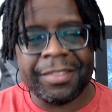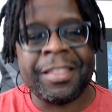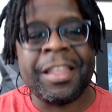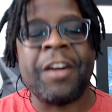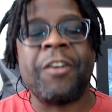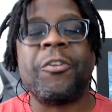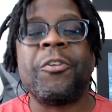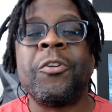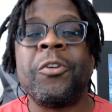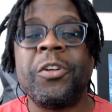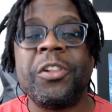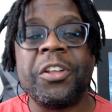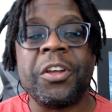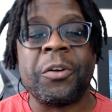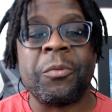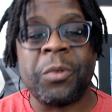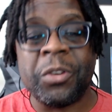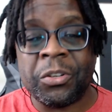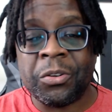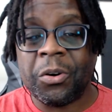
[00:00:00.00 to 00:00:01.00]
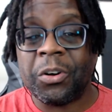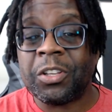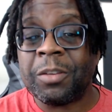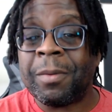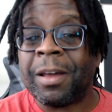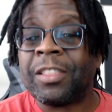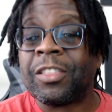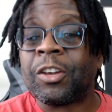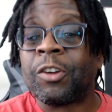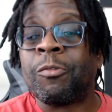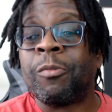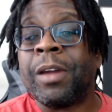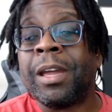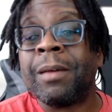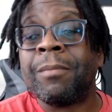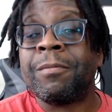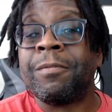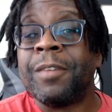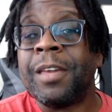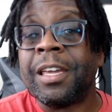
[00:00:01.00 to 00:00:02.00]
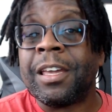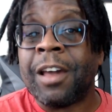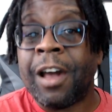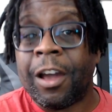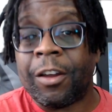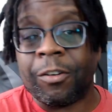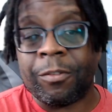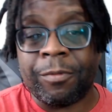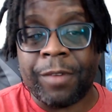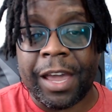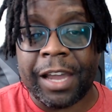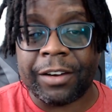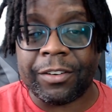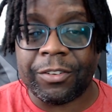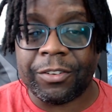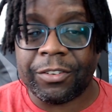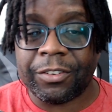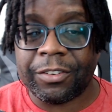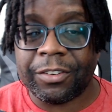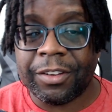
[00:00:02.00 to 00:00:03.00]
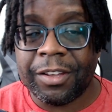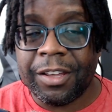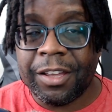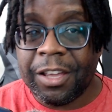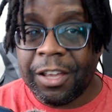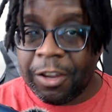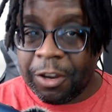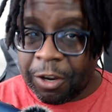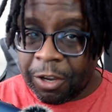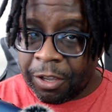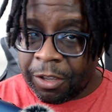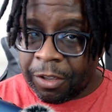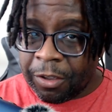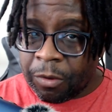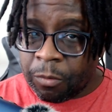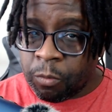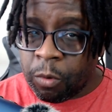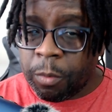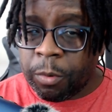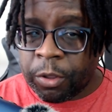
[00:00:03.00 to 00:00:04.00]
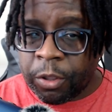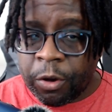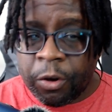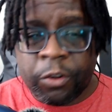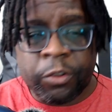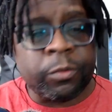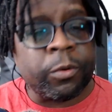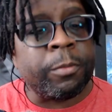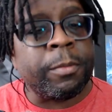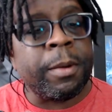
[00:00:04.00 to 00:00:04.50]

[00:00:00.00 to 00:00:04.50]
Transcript: Now, earlier we talked about the Graham v. Connor factors. What were those?